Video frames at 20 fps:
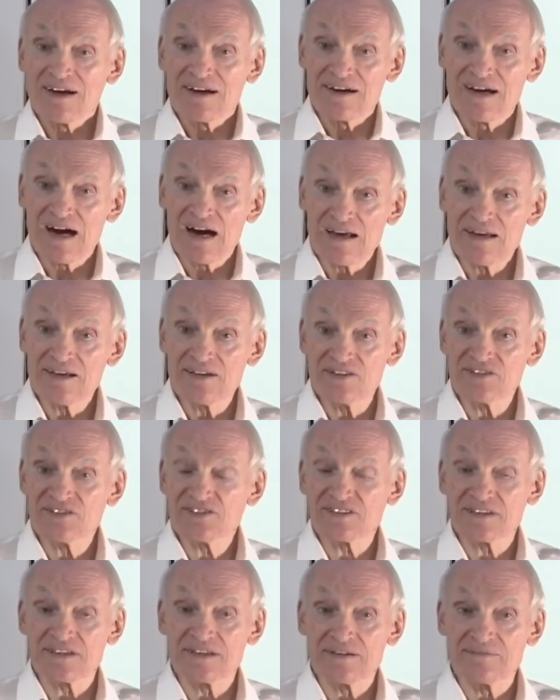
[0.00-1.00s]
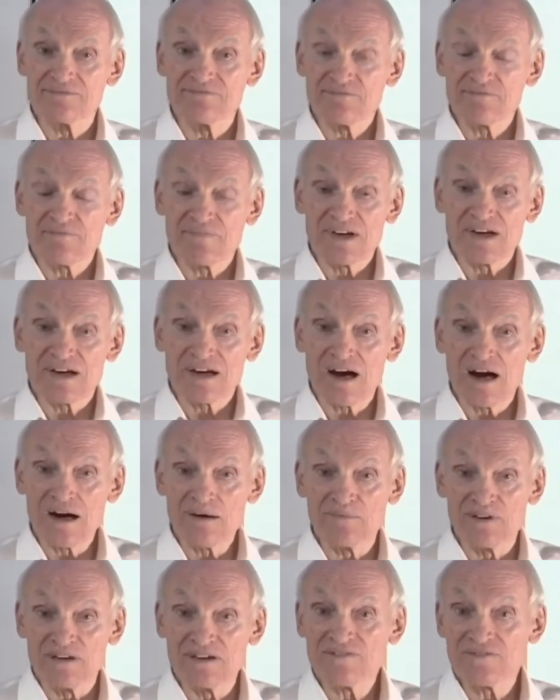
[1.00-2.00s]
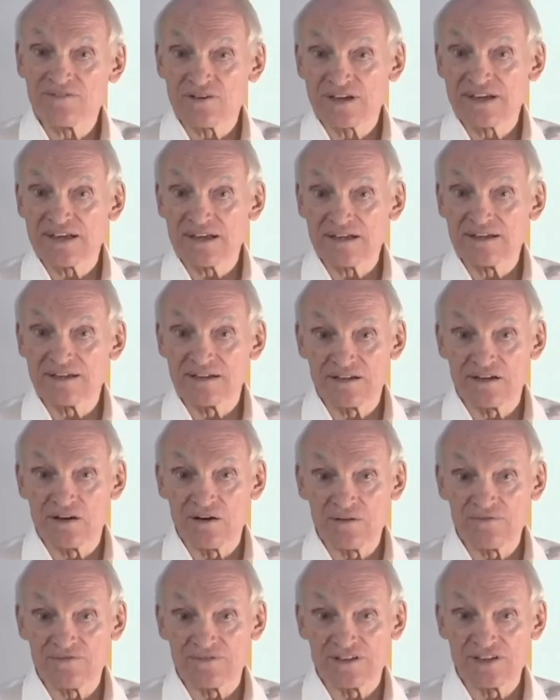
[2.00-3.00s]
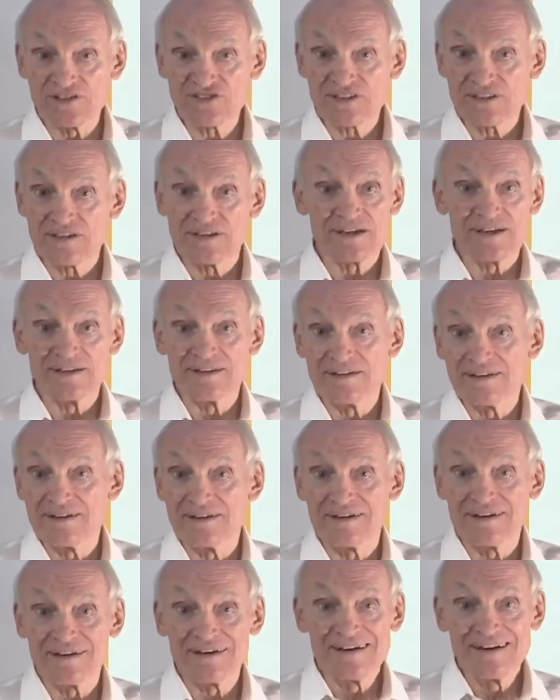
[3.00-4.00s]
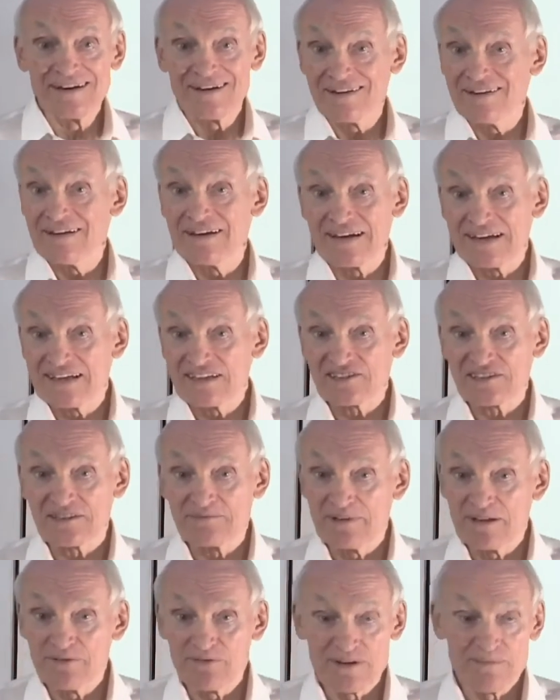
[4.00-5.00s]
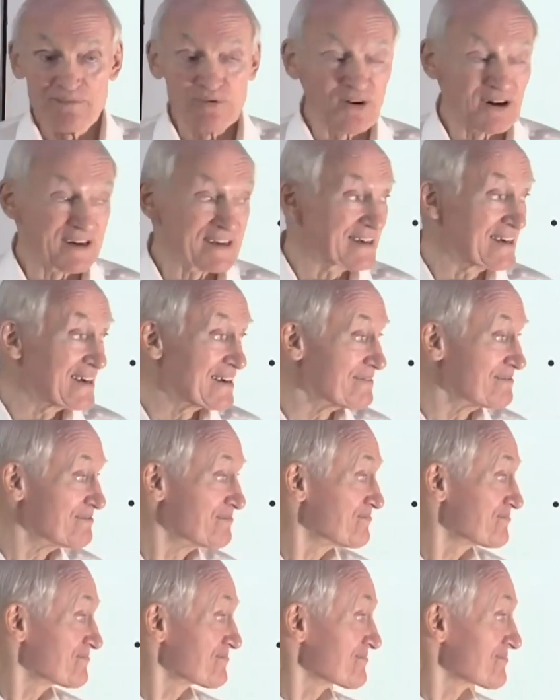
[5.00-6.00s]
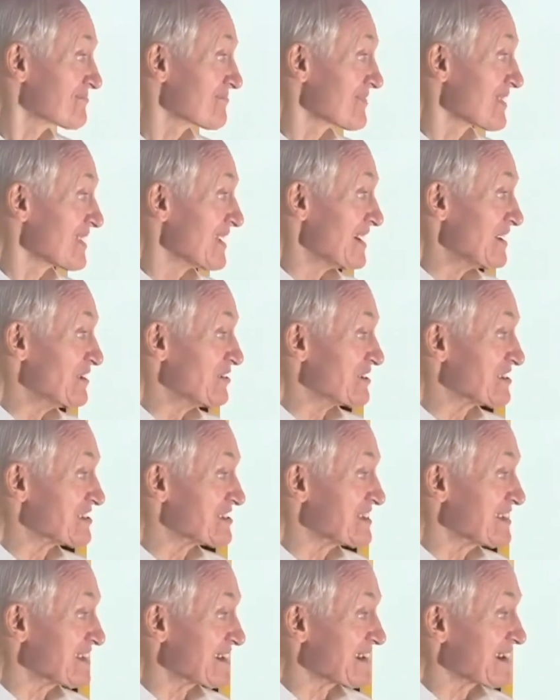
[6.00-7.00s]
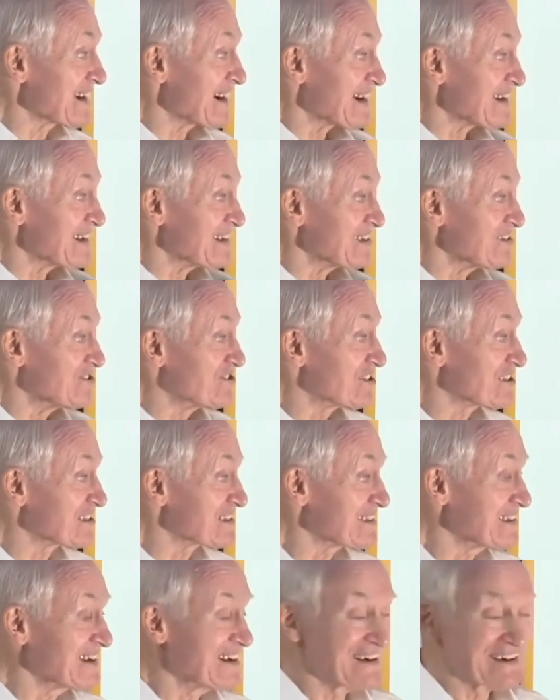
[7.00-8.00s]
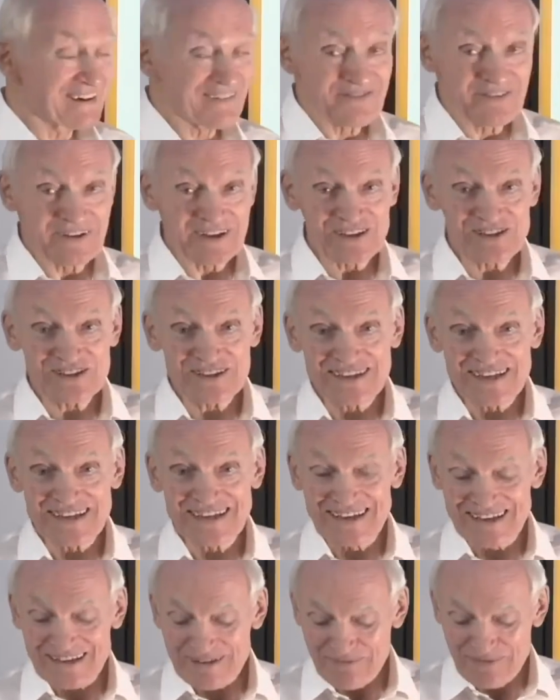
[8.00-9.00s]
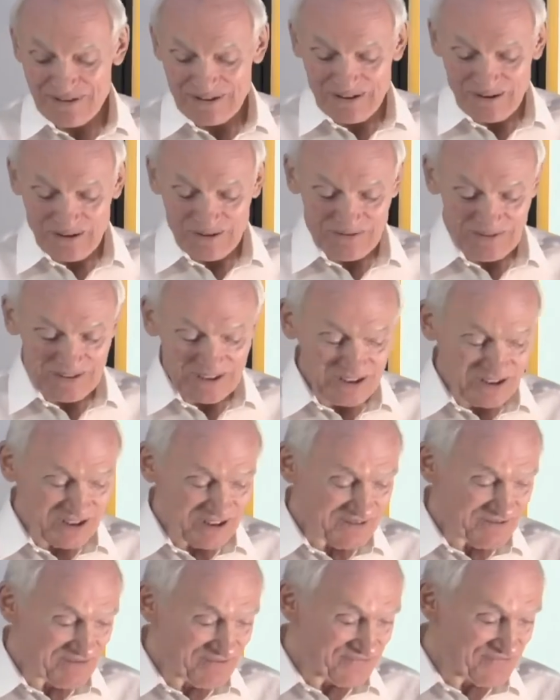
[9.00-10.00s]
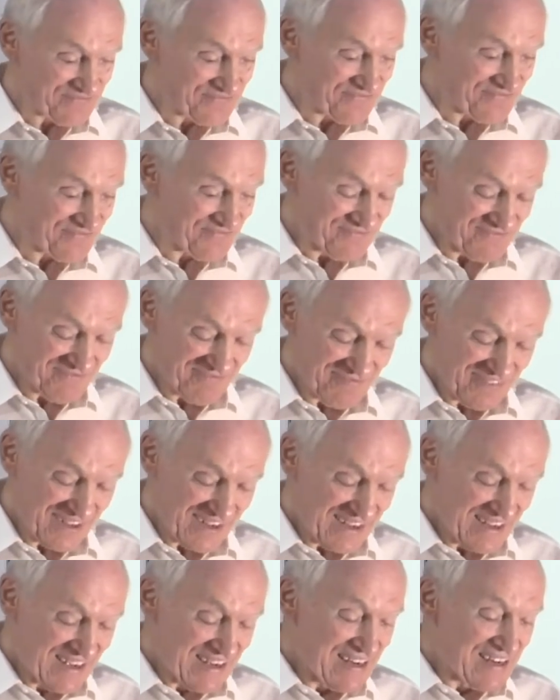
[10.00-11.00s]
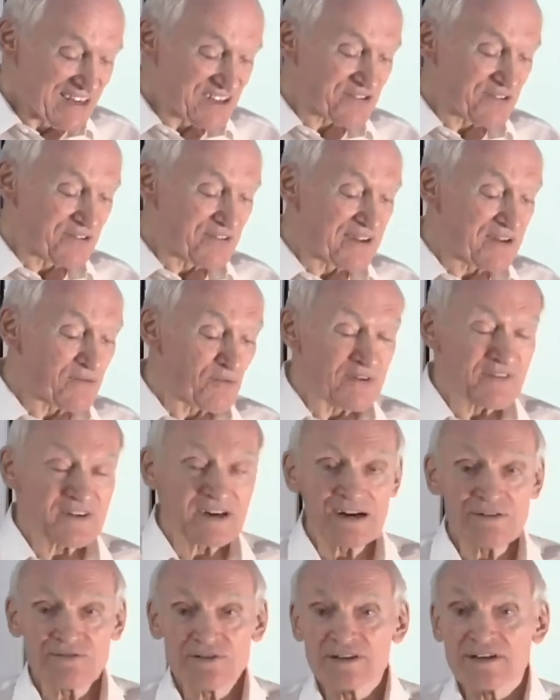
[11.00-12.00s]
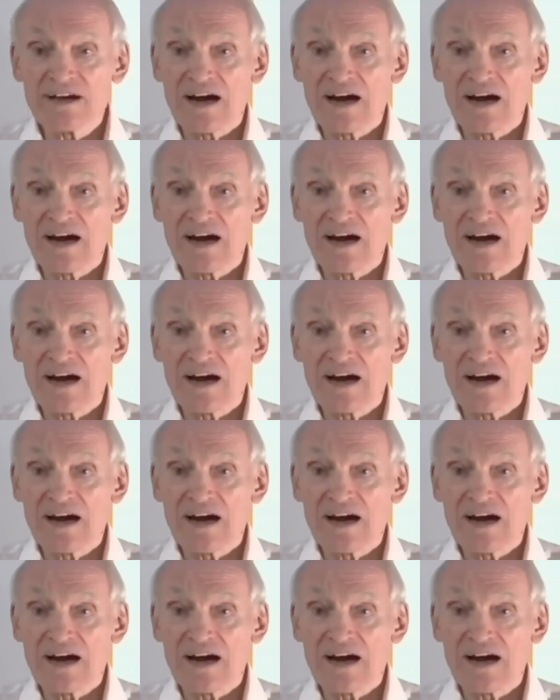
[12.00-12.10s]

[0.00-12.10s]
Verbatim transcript: got his um, karma for killing the goldfish, and uh, then he gets to be reborn again. And you can see the cat, he had just finished eating up the goldfish. So we've covered